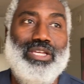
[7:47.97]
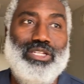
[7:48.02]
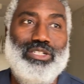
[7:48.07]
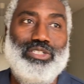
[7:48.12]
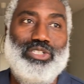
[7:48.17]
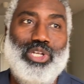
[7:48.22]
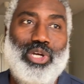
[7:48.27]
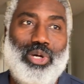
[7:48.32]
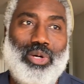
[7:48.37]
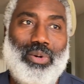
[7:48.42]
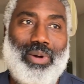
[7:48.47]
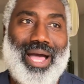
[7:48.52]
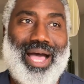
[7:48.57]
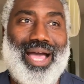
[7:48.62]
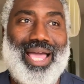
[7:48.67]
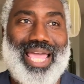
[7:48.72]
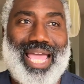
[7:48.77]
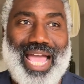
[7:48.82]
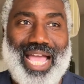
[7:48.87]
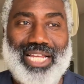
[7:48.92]
So
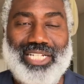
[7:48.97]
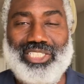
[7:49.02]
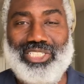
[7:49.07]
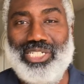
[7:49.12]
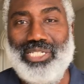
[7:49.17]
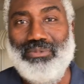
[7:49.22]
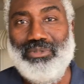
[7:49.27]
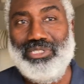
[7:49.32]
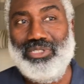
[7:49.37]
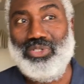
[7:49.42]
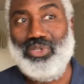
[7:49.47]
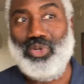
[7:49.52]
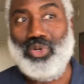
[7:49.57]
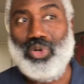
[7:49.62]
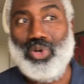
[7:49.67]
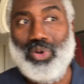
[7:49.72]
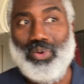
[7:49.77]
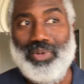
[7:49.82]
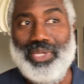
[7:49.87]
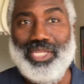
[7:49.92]
I actually was
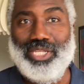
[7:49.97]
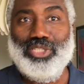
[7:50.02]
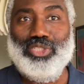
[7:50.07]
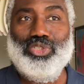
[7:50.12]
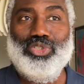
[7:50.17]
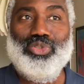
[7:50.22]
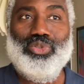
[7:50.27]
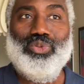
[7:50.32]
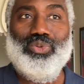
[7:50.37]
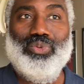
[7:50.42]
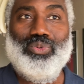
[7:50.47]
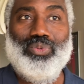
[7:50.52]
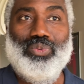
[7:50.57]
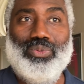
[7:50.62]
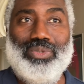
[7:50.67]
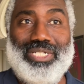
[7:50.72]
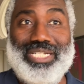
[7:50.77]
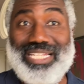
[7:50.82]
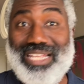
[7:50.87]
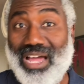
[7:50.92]
going
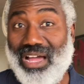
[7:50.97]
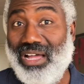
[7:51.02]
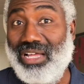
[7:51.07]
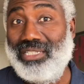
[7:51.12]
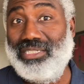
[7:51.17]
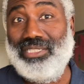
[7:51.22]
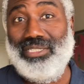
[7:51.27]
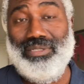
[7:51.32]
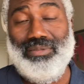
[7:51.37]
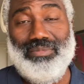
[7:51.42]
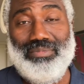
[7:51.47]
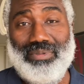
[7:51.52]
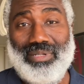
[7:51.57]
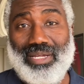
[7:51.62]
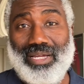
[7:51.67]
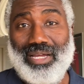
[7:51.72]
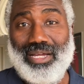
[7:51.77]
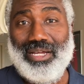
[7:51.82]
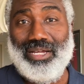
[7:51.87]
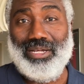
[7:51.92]
to not
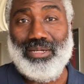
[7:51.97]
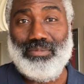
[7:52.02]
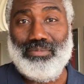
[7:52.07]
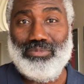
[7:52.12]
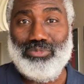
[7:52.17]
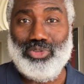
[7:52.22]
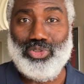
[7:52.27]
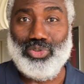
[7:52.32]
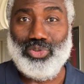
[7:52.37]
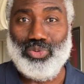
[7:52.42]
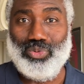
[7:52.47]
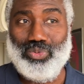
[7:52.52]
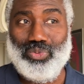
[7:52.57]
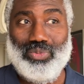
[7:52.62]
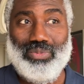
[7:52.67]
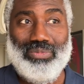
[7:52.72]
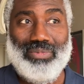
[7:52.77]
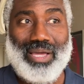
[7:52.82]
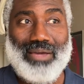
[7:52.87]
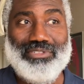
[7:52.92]
I
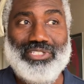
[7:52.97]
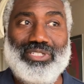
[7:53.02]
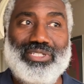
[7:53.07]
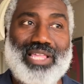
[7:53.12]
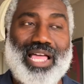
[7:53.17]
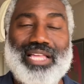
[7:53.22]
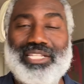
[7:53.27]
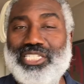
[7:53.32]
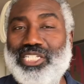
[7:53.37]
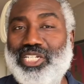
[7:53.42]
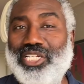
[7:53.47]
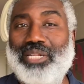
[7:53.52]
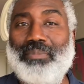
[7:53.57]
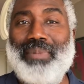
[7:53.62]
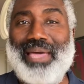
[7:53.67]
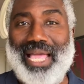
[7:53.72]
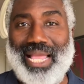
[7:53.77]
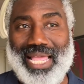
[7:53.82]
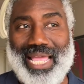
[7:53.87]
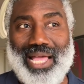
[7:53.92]
was going to
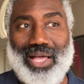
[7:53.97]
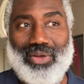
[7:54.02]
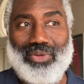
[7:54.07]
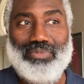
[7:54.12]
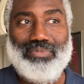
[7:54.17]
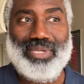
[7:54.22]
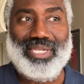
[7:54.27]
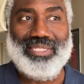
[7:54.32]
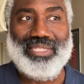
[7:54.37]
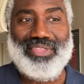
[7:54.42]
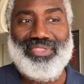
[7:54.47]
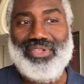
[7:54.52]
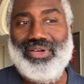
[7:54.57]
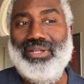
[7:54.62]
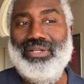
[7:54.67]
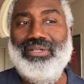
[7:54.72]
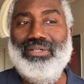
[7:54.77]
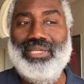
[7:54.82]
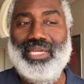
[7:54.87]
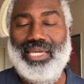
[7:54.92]
back out, because I
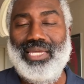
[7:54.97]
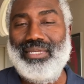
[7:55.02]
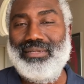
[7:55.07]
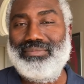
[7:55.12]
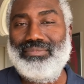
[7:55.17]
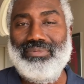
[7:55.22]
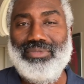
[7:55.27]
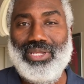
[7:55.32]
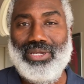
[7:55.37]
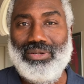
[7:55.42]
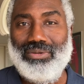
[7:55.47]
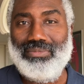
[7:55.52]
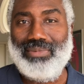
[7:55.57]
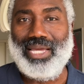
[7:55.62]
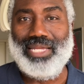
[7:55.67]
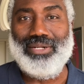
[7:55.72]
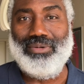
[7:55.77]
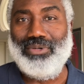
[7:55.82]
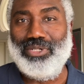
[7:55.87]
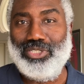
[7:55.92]
thought, okay, no,
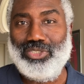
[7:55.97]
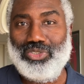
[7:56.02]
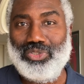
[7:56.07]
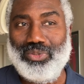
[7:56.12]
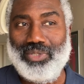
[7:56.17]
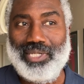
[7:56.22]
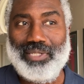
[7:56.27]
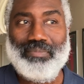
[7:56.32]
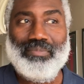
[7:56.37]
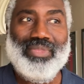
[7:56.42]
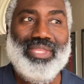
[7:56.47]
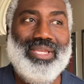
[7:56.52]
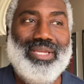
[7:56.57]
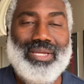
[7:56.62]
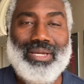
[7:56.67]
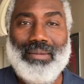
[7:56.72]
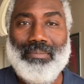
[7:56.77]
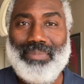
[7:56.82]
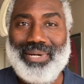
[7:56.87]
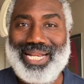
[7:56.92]
I don't want to do it.
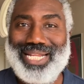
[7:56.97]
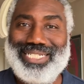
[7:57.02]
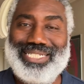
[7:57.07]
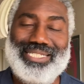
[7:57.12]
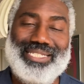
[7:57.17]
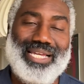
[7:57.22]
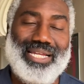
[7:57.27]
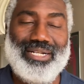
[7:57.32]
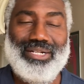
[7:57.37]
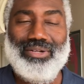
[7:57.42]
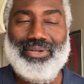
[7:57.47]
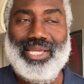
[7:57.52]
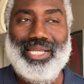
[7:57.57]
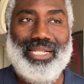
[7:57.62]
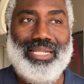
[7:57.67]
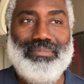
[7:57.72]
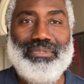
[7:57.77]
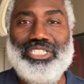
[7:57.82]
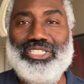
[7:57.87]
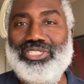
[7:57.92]
But I decided, okay,
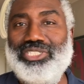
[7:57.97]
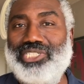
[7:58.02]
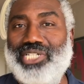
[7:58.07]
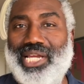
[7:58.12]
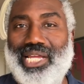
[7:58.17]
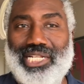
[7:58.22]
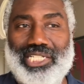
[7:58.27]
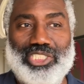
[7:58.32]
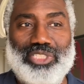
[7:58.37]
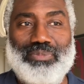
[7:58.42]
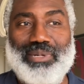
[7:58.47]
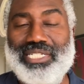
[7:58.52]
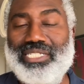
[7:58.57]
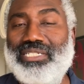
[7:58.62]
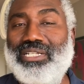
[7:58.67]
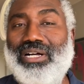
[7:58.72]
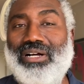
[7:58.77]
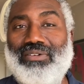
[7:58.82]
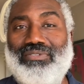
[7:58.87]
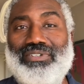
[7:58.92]
let me just challenge
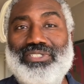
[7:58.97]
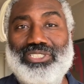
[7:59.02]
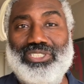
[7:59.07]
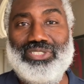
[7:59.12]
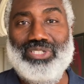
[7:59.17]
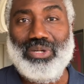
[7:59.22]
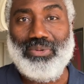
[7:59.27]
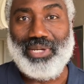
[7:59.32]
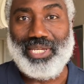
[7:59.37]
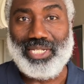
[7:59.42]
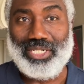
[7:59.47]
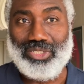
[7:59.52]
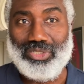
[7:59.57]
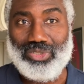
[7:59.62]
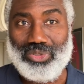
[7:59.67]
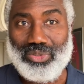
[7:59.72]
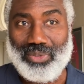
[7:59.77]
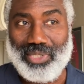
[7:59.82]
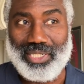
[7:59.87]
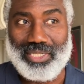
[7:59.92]
myself and just go ahead
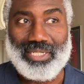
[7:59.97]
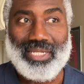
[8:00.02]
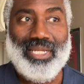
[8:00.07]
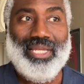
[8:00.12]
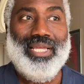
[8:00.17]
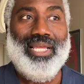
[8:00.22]
and do it.